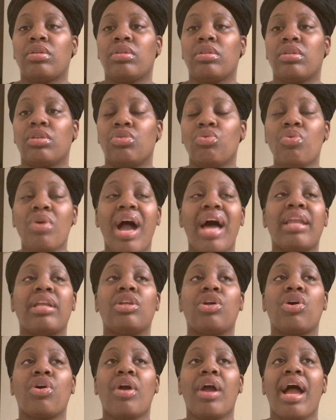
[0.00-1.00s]
You got to
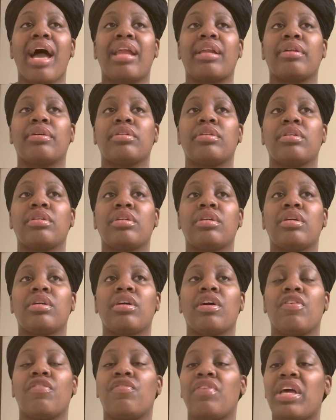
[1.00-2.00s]
learn how to
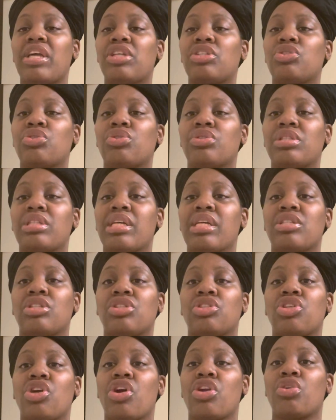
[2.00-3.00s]
confess your sins
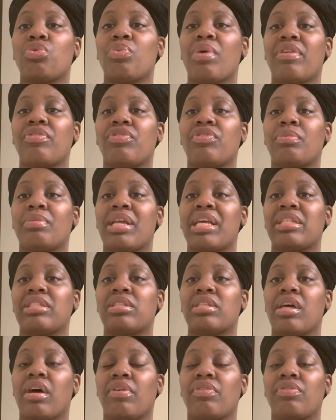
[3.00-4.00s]
and turn away from that
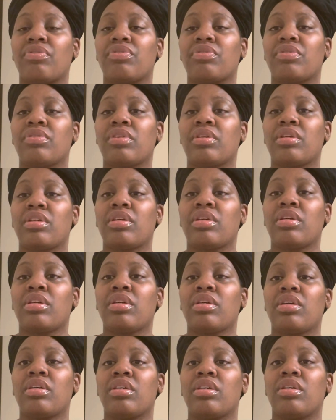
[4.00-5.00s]
stuff.
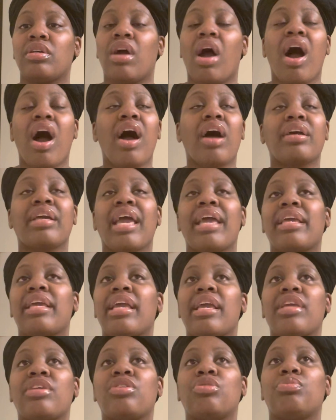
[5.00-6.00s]
God can't
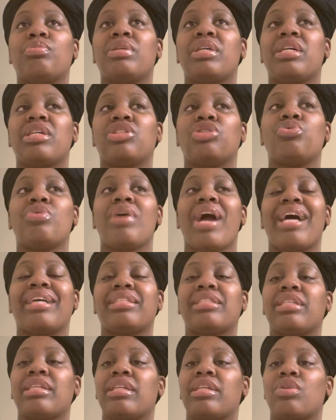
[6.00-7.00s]
hear you because you got
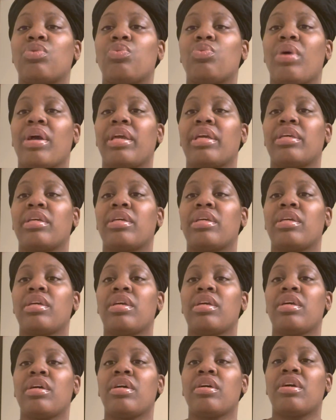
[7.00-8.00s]
sin in the way.
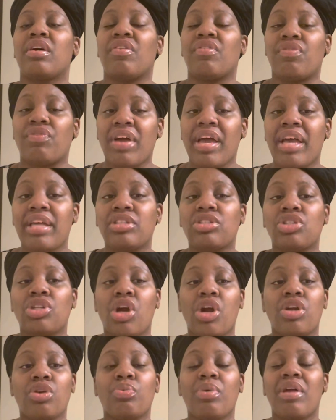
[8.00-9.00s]
Confess,
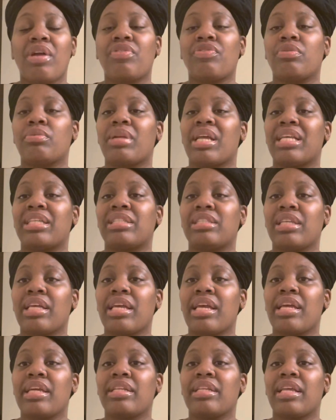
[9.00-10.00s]
turn away from that
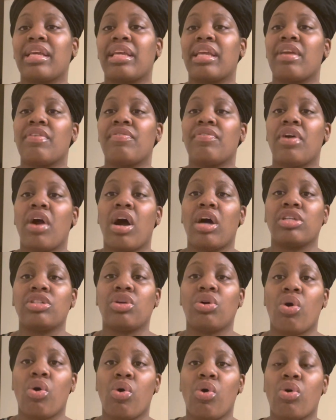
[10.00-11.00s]
sin, and give God
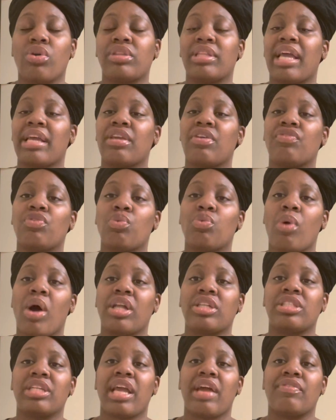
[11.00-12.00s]
your all. Thank you for
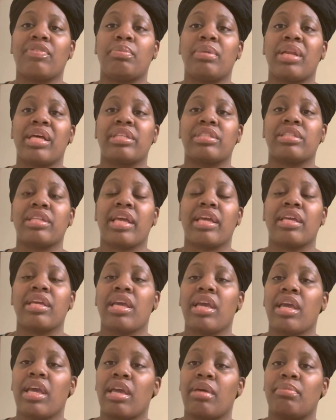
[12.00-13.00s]
watching. Have a blessed day
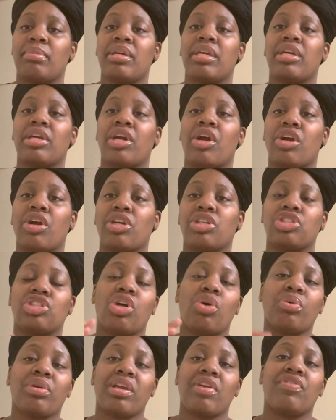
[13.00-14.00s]
and be encouraged.
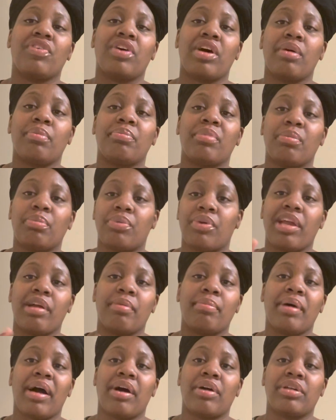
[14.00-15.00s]
Don't give up, but pray
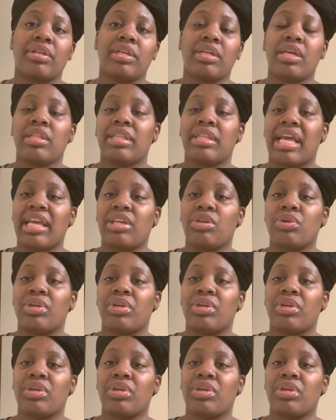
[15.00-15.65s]
about it. Thank you